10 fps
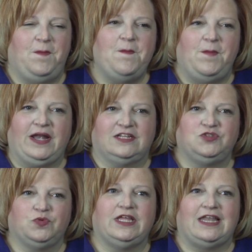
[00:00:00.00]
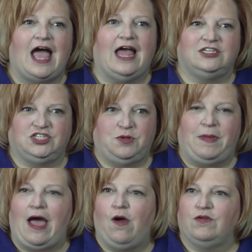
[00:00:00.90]
But it's really not just
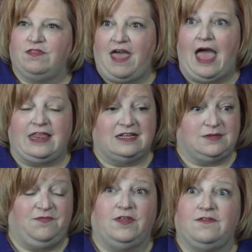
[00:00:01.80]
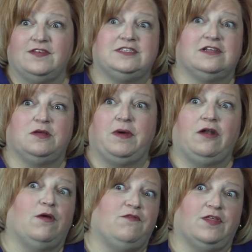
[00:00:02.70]
about that. Yes, I'm feeling physically
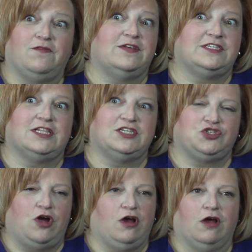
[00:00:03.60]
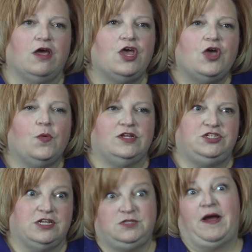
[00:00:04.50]
better, I'm feeling physically stronger,
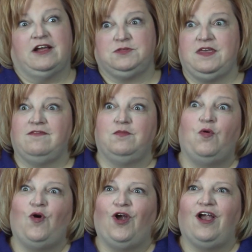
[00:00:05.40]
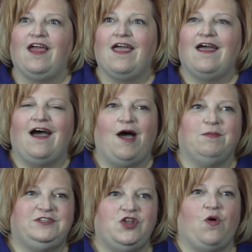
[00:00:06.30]
which inspires me even more
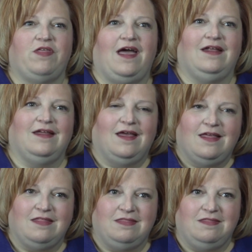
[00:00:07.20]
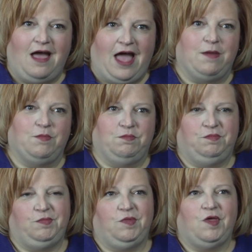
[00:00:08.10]
to know that I'm
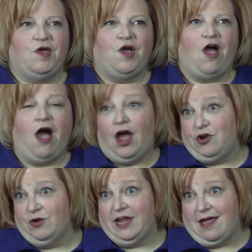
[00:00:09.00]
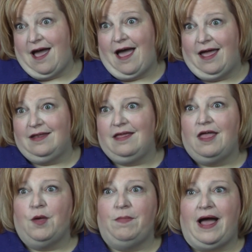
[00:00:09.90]
honoring God
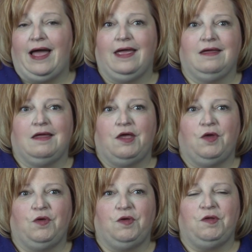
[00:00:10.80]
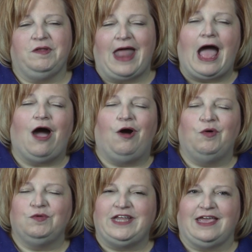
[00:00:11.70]
by
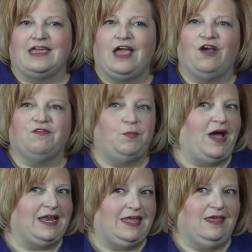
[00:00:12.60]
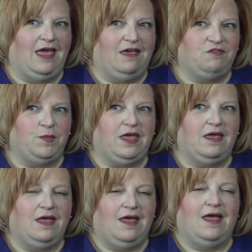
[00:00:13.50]
now taking care of the body he gave
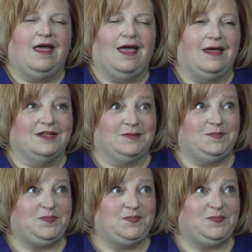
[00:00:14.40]
me, and